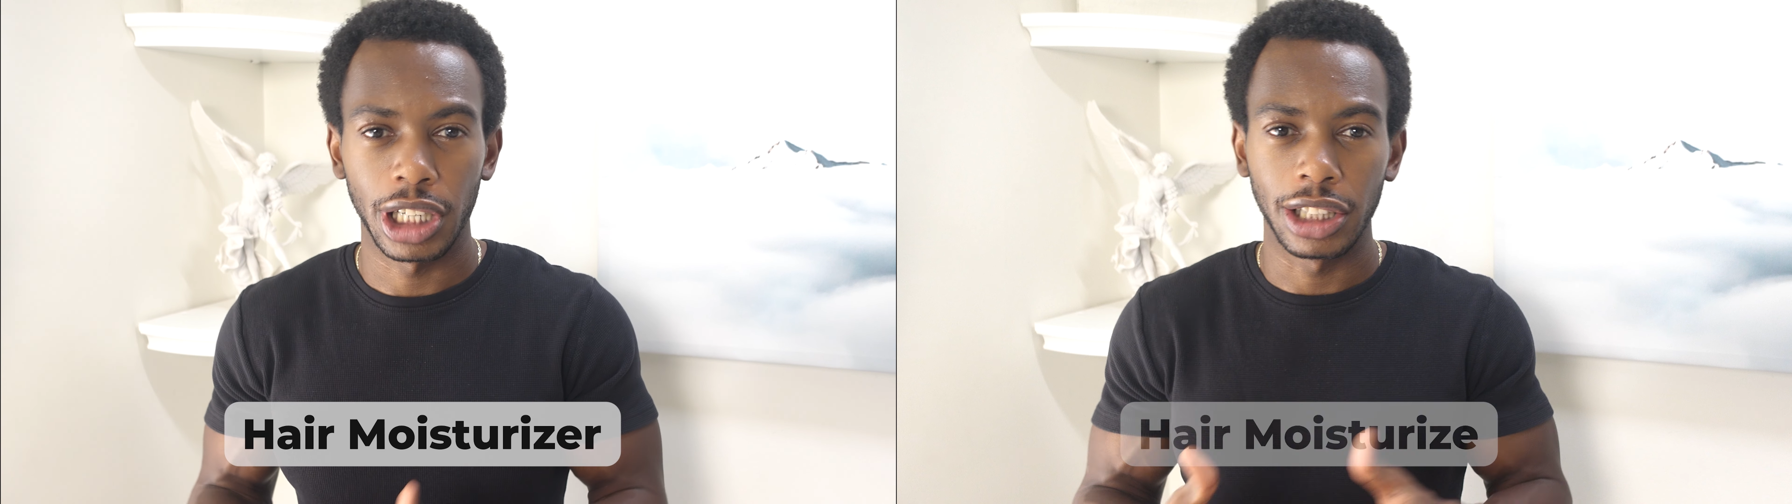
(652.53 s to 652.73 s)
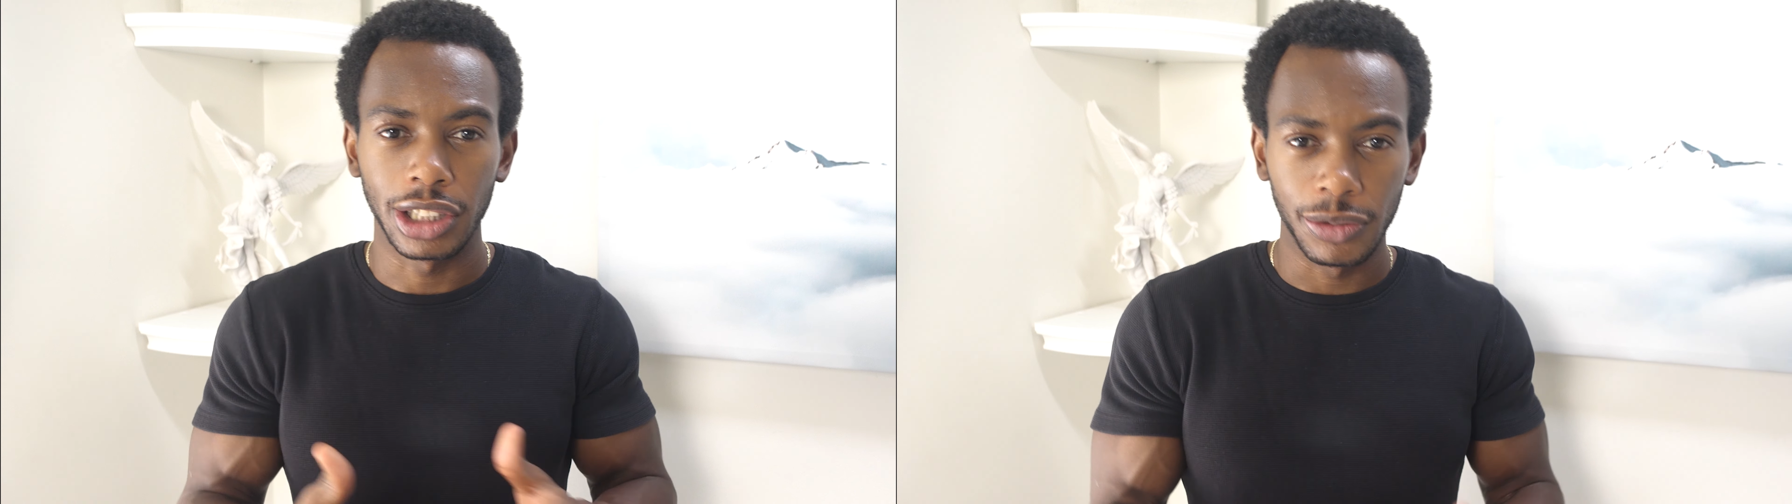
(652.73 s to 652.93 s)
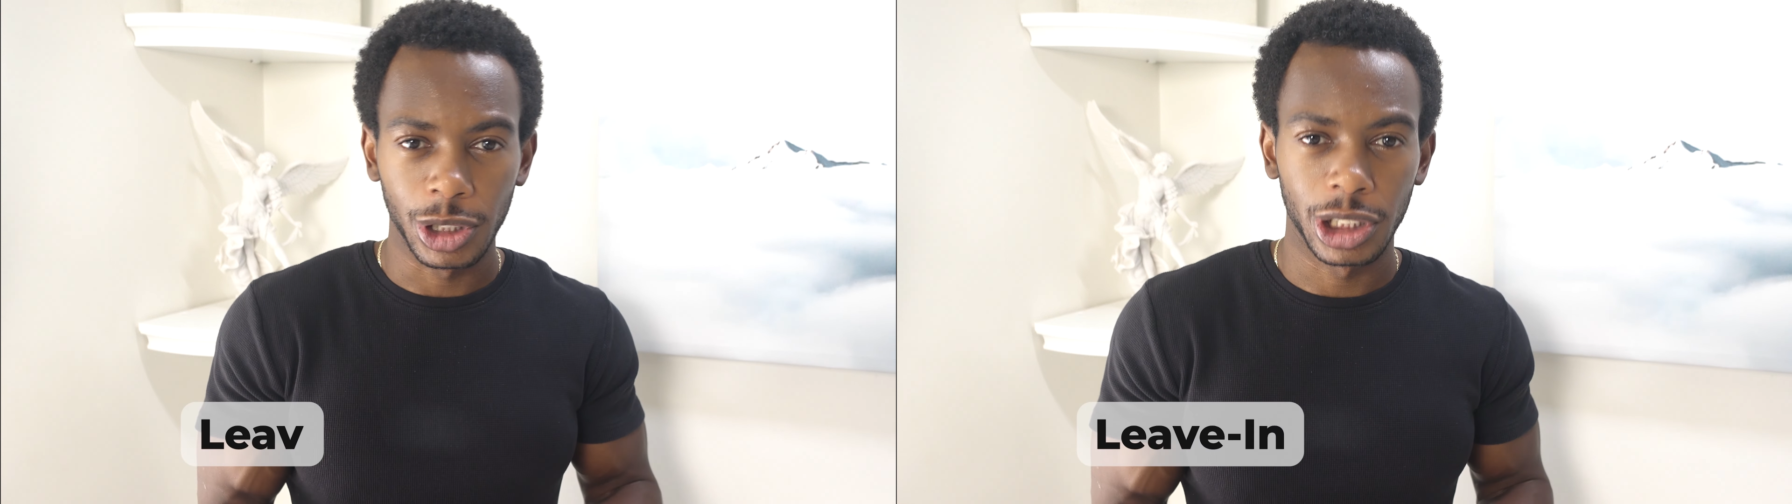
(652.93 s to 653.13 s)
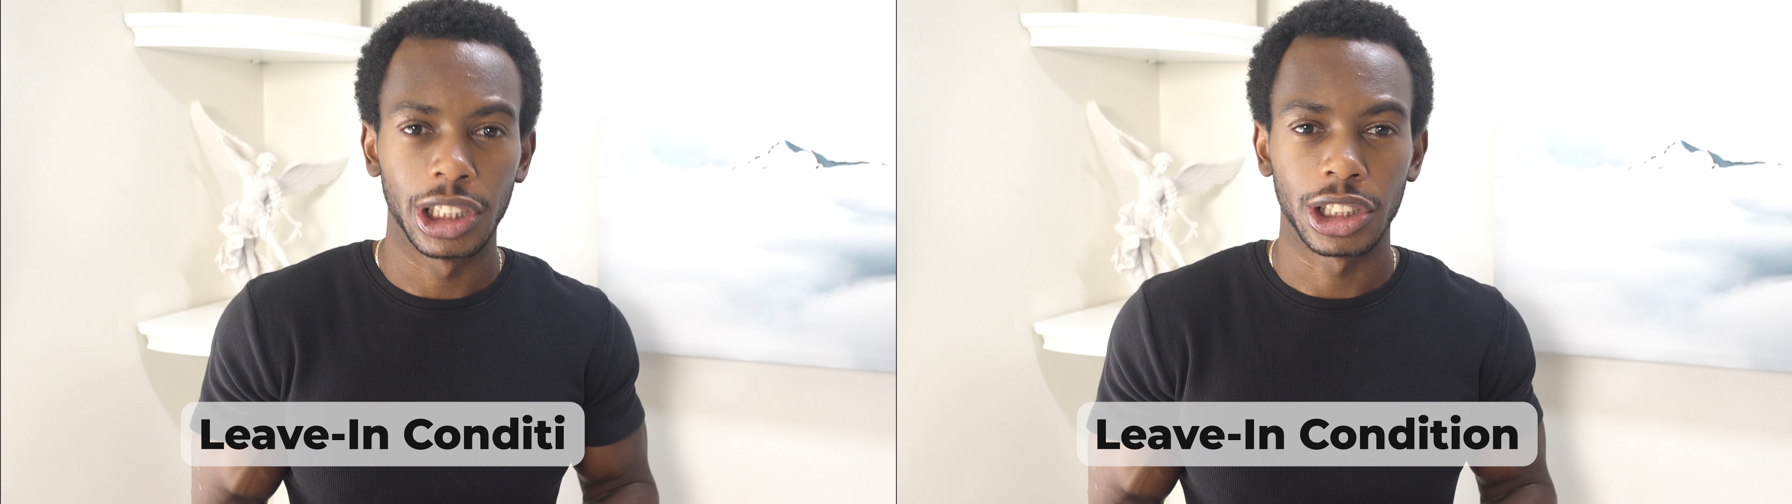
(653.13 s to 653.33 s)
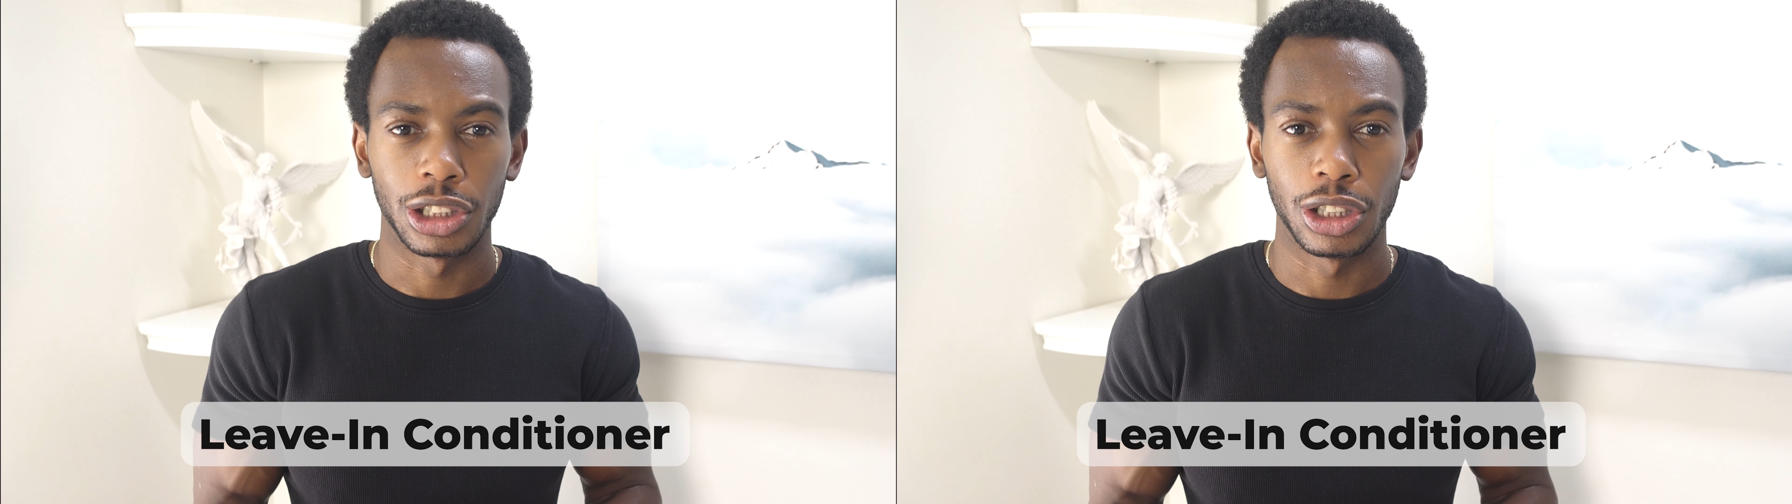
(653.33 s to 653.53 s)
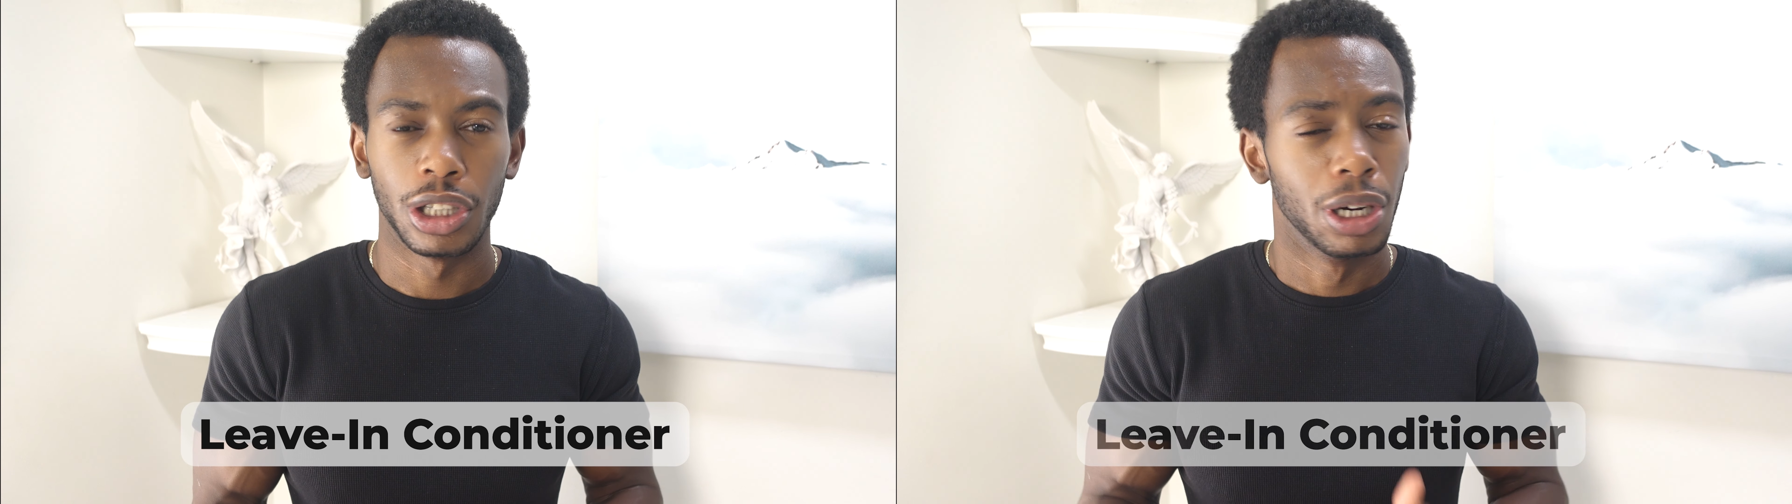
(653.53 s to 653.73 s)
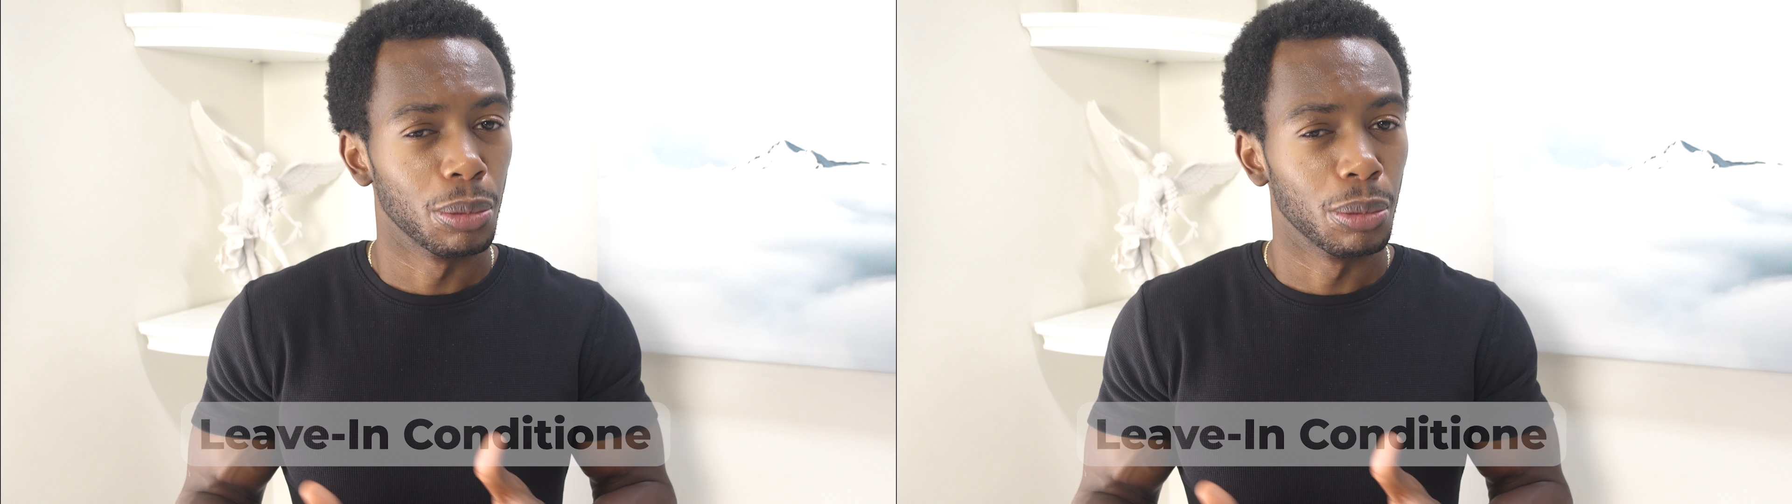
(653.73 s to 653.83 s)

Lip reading: and leave-in conditioner